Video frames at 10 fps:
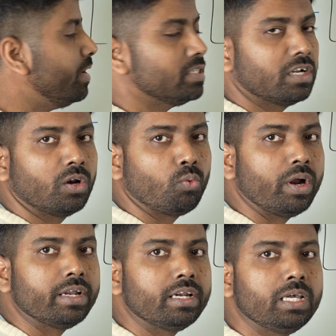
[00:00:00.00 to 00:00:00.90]
physical
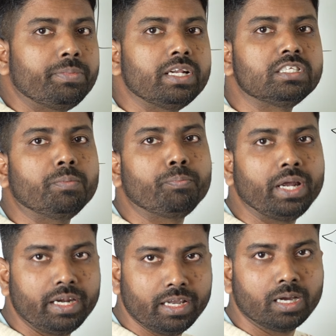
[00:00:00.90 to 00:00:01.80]
quantity, if it is
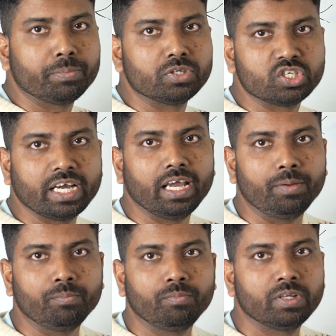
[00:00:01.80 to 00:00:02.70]
depending upon
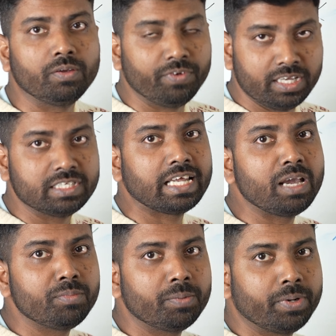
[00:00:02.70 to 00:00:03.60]
time, if it is
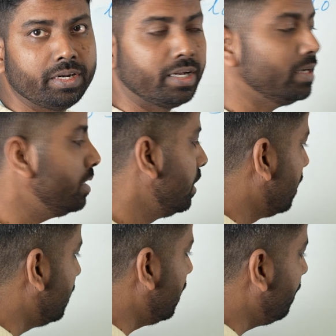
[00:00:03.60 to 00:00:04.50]
time dependent,
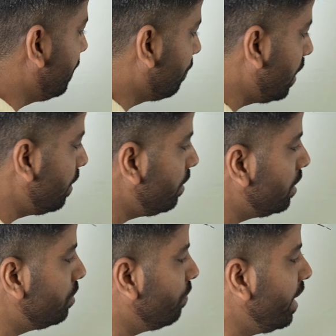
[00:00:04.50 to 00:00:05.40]
then if you want
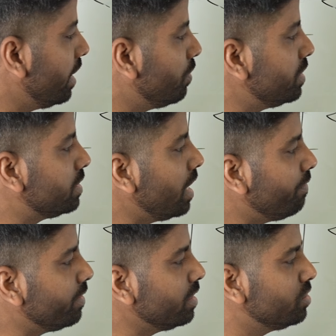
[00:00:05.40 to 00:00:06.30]
to find out its
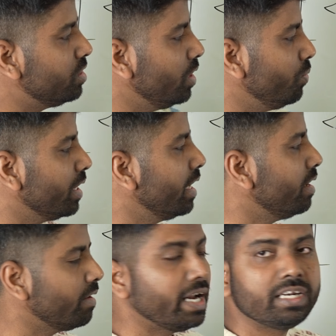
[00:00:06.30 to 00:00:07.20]
average, then we
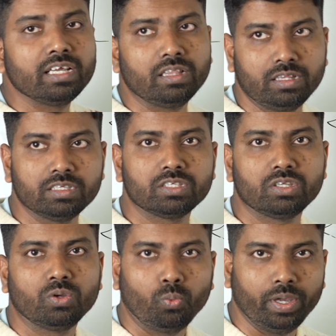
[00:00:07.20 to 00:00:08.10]
can write in this
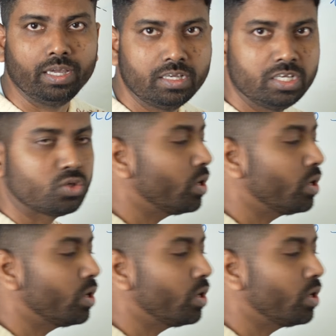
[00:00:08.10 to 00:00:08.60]
way. Is